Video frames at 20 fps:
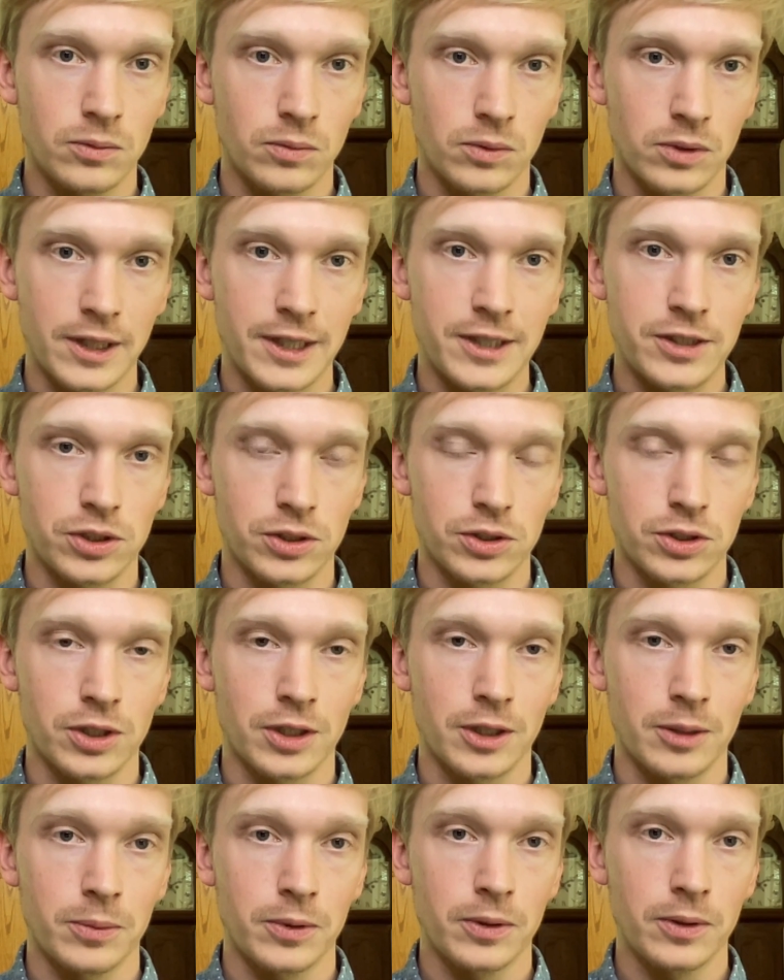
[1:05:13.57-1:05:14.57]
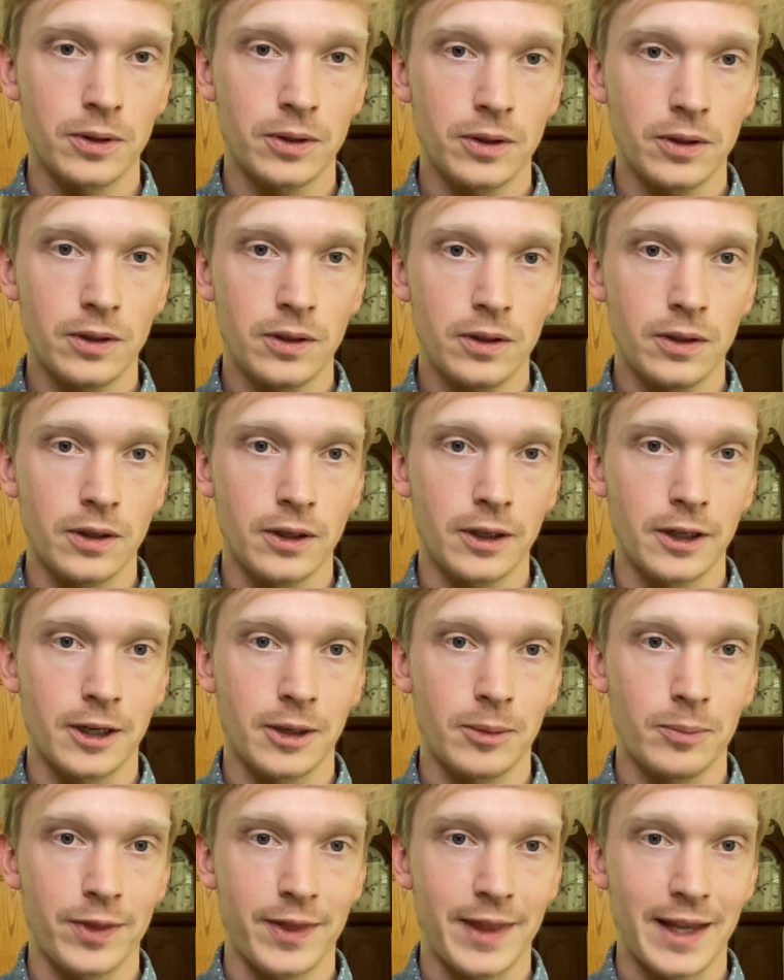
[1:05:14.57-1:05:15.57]
relationship.
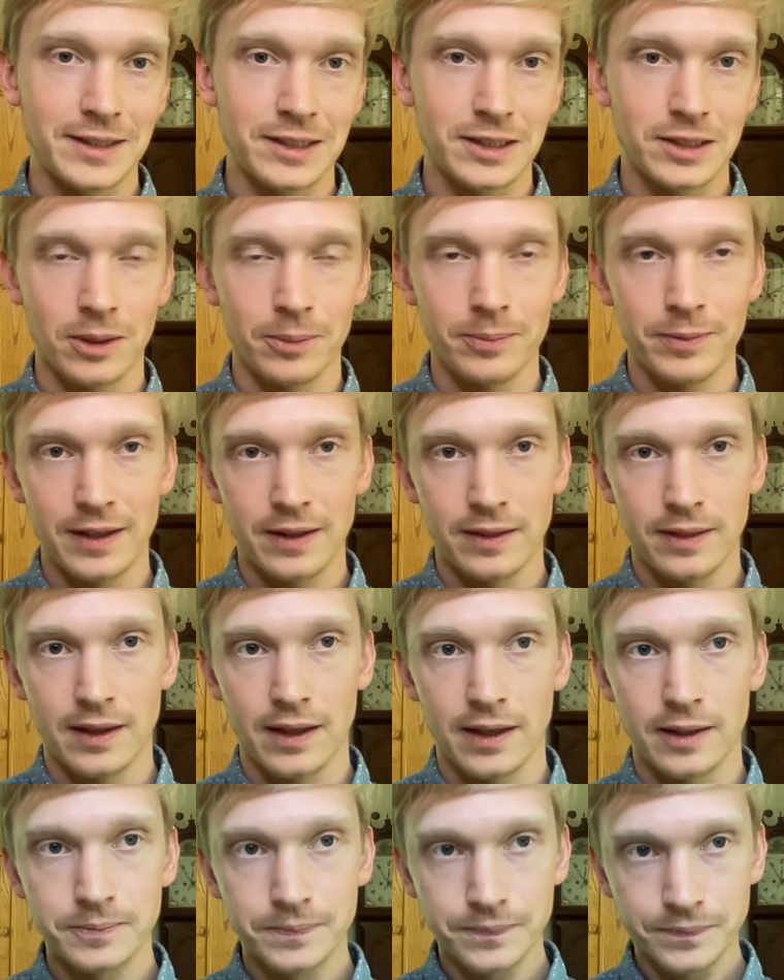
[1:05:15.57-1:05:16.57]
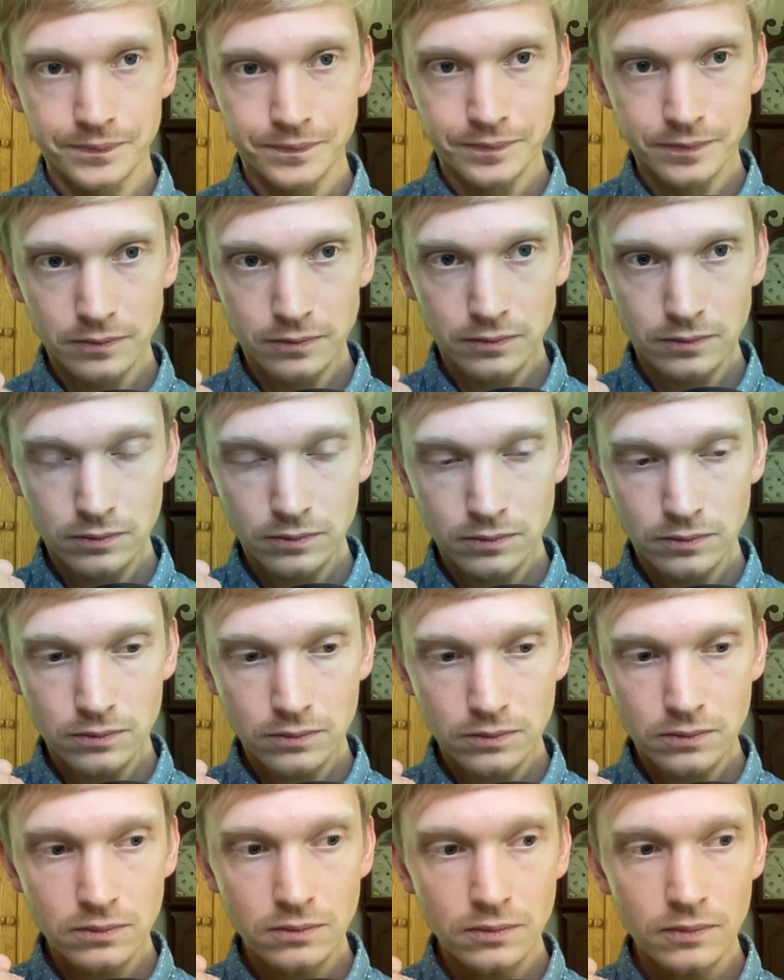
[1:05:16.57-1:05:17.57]
Um, that's something that
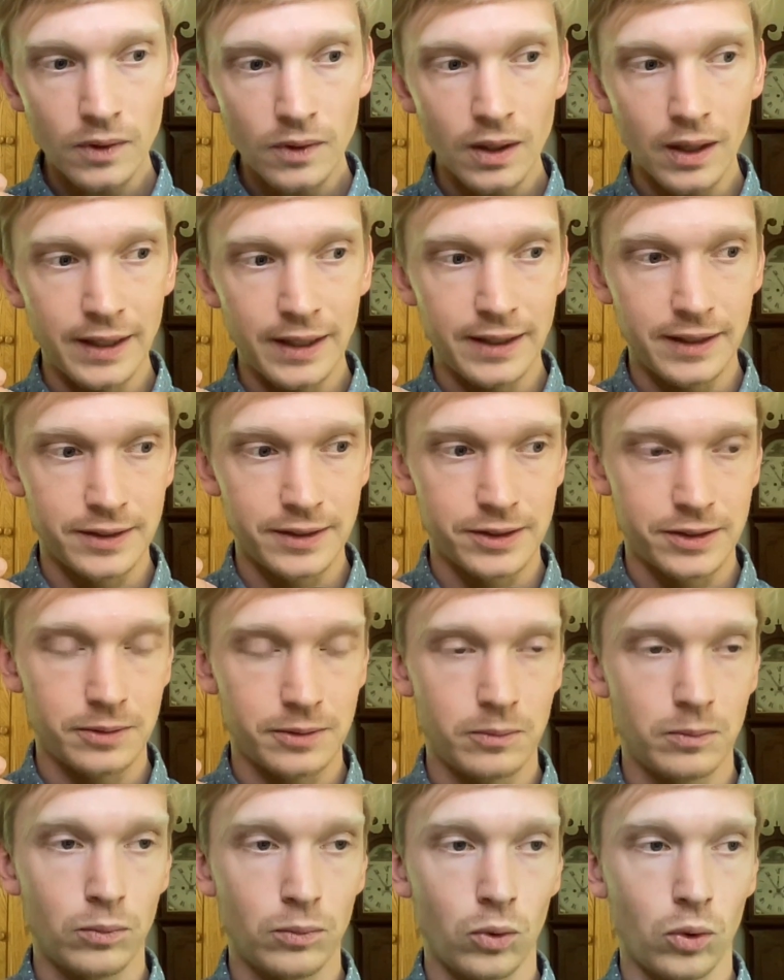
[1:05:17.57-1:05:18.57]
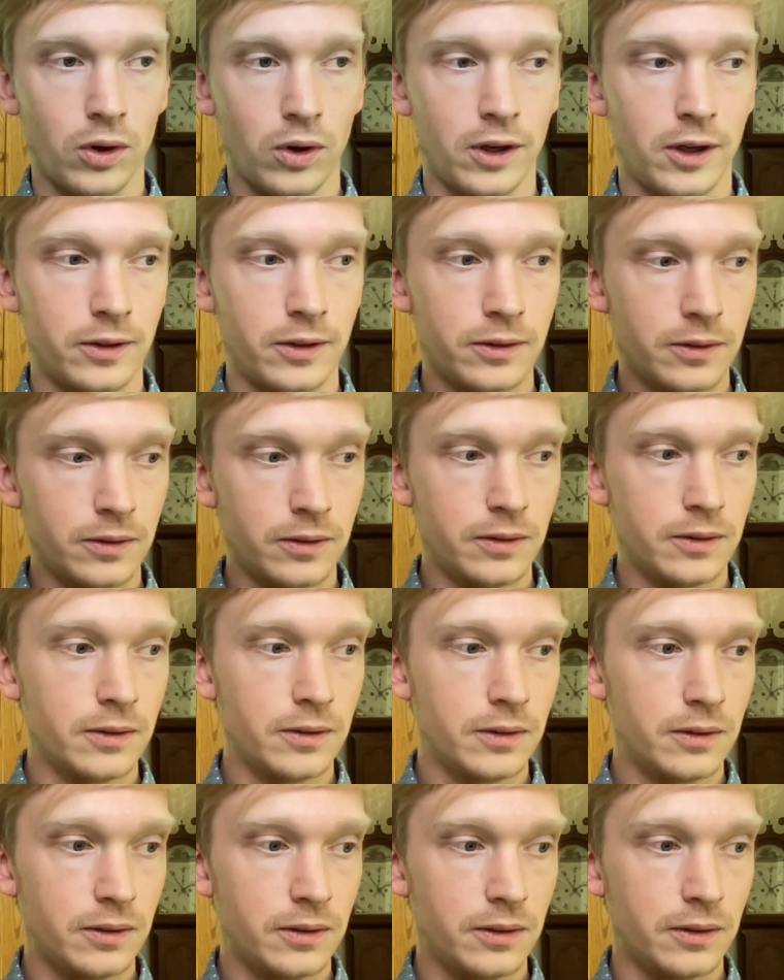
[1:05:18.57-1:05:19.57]
is more
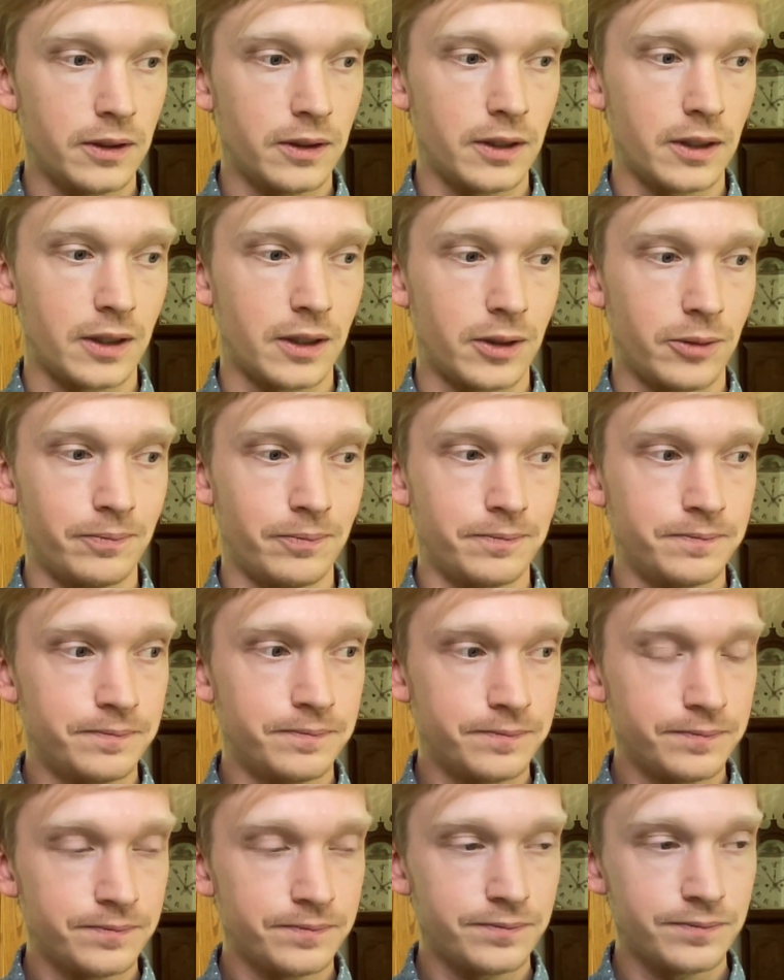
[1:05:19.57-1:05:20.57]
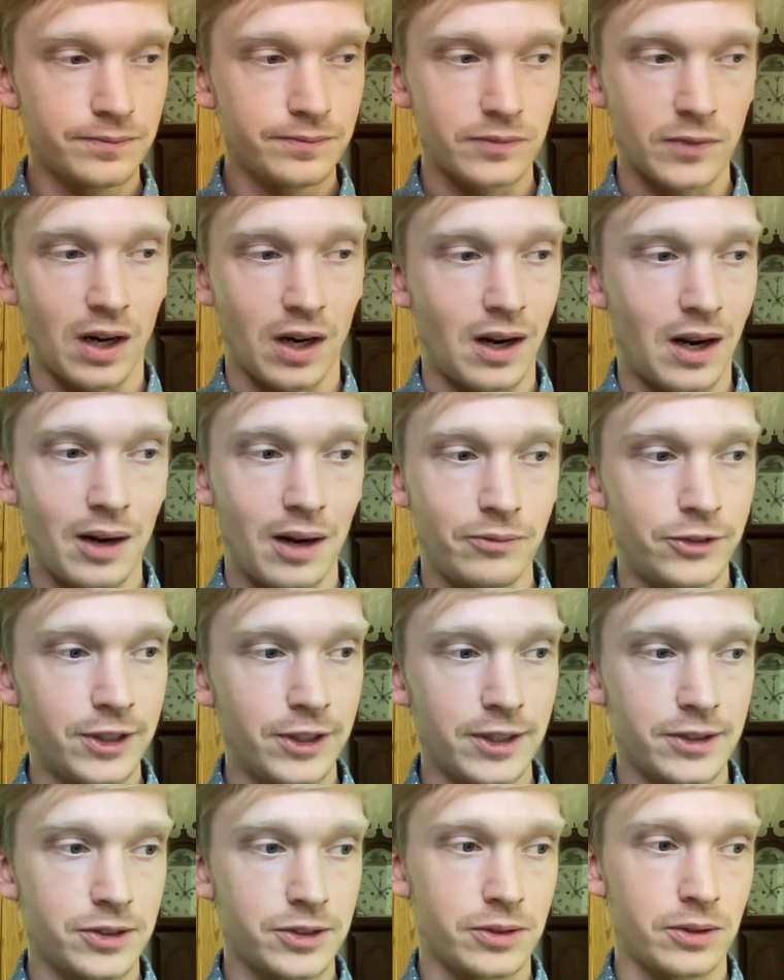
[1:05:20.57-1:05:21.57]
um,
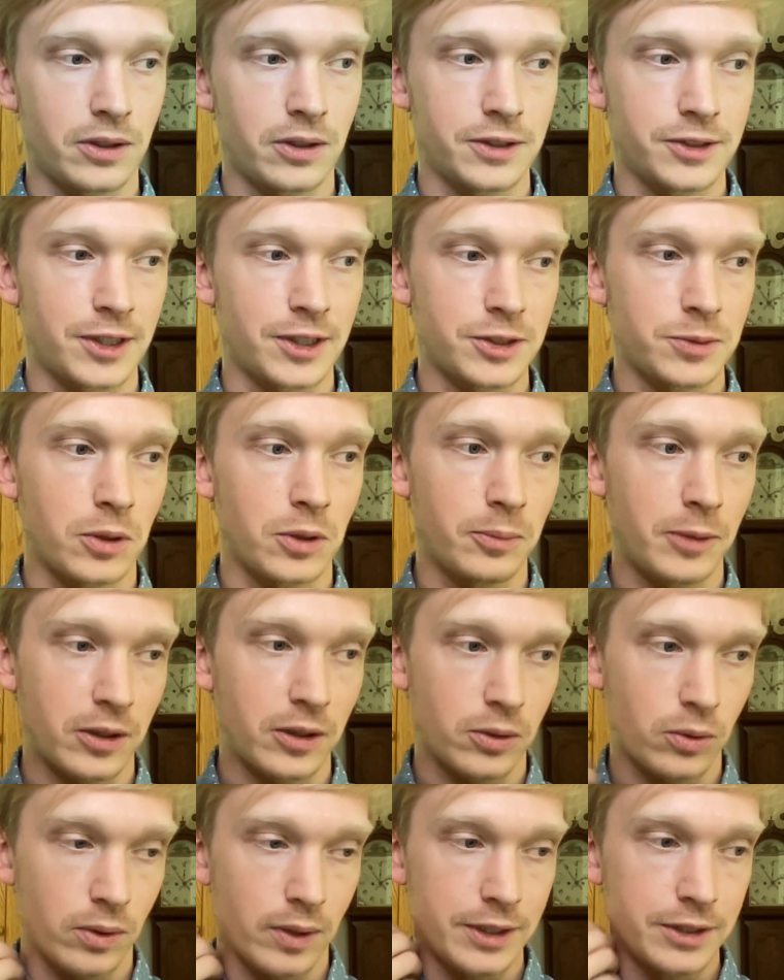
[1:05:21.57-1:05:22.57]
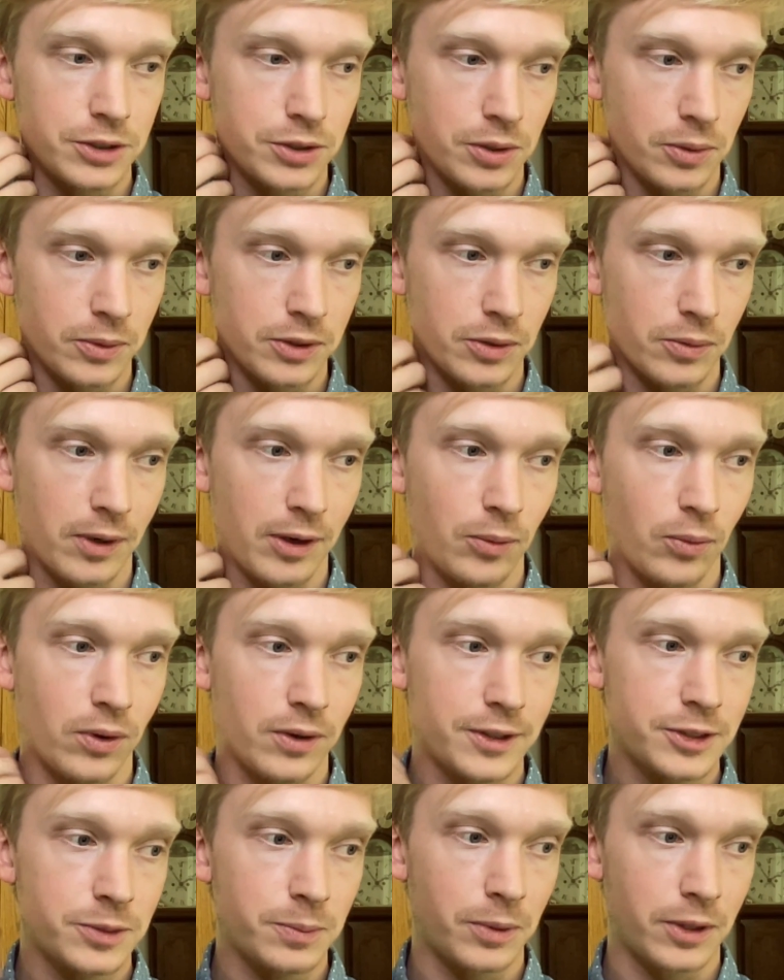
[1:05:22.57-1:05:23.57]
obvious or accessible. I'm not quite sure what the right
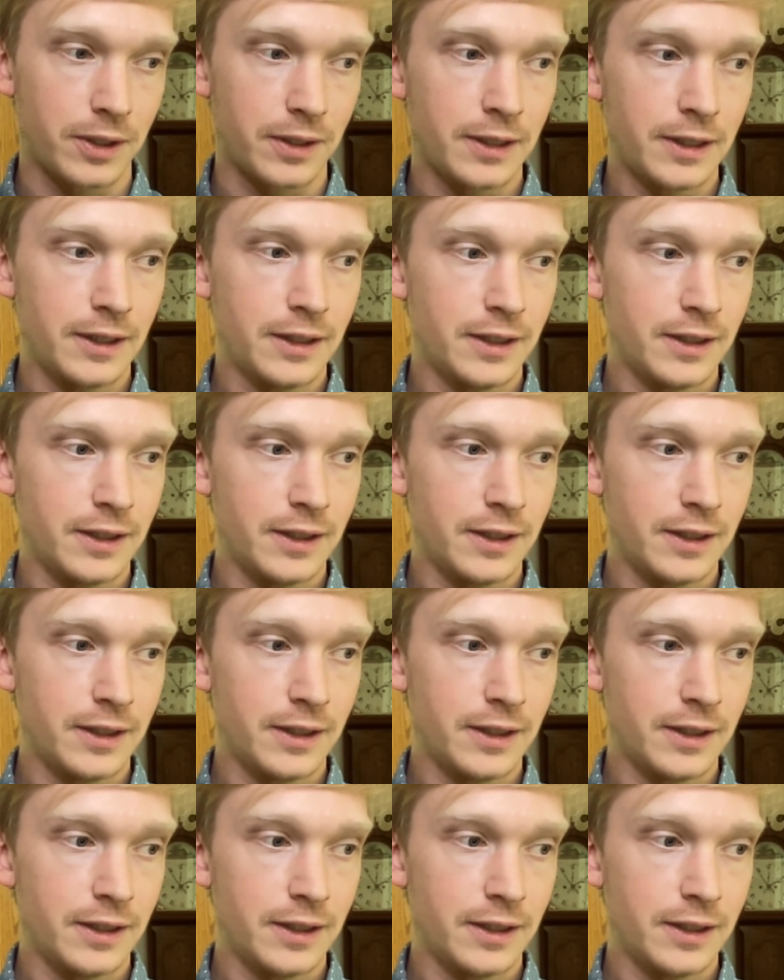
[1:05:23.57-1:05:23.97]
word is, but